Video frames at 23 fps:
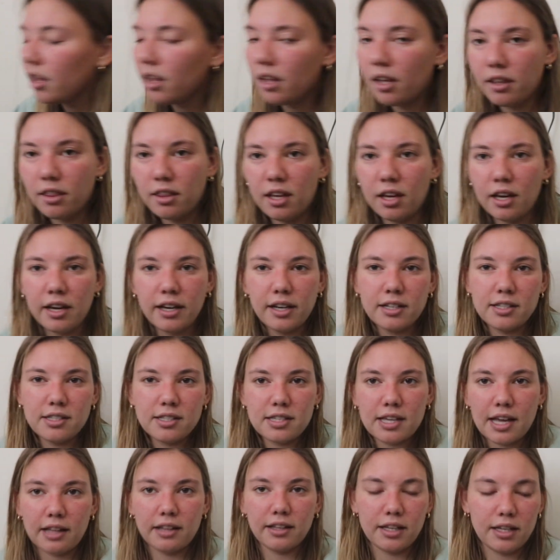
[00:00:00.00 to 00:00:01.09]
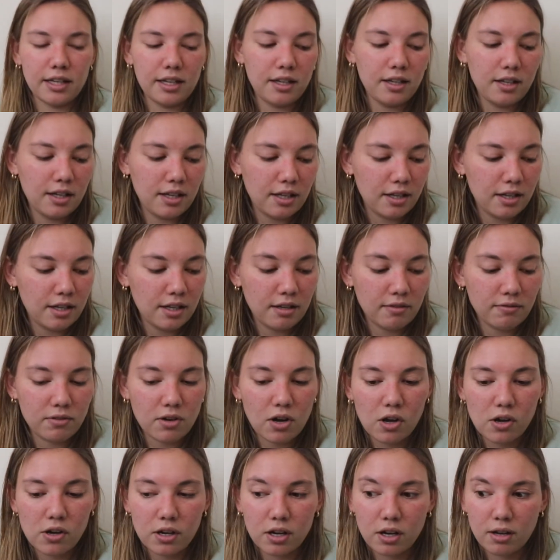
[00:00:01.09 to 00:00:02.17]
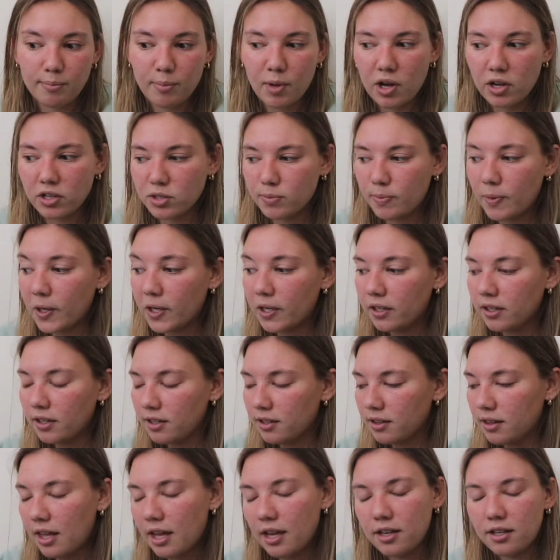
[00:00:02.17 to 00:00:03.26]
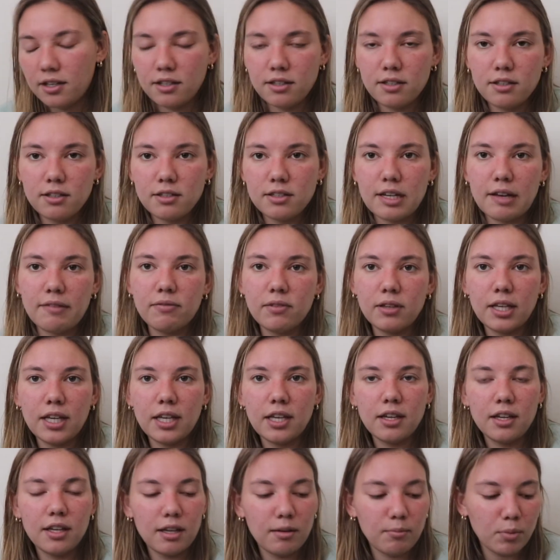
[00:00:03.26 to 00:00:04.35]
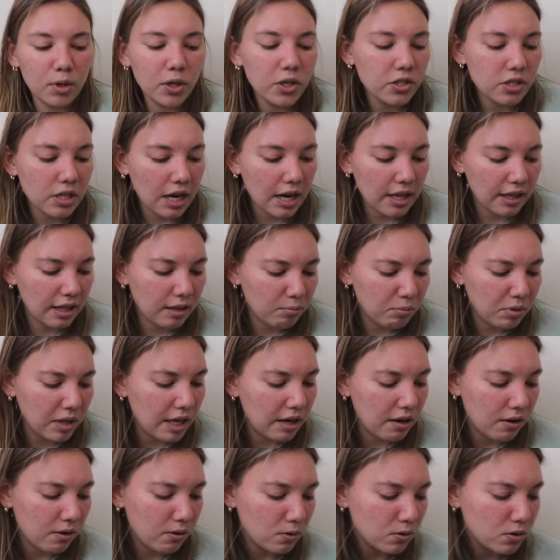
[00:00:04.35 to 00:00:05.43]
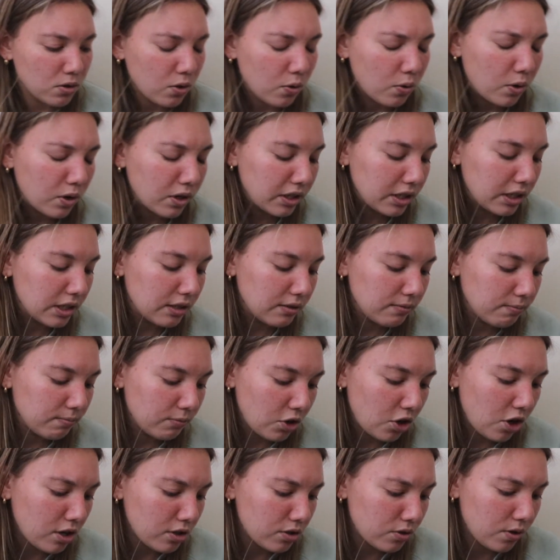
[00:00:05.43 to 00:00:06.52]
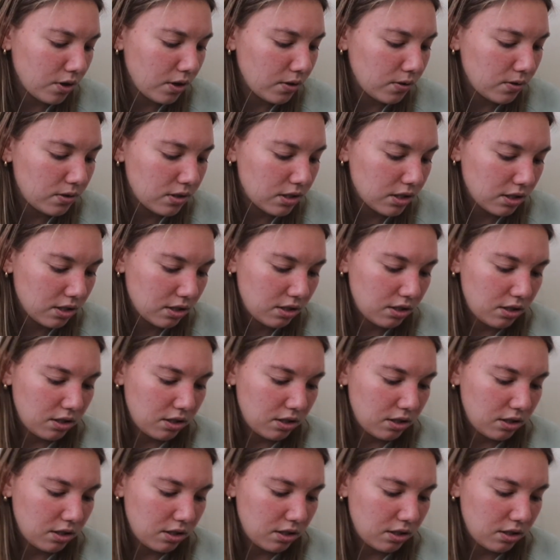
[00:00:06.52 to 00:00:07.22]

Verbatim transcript: I think I could sell it, if not on Poshmark, then definitely in person at like Plato's or Crossroads.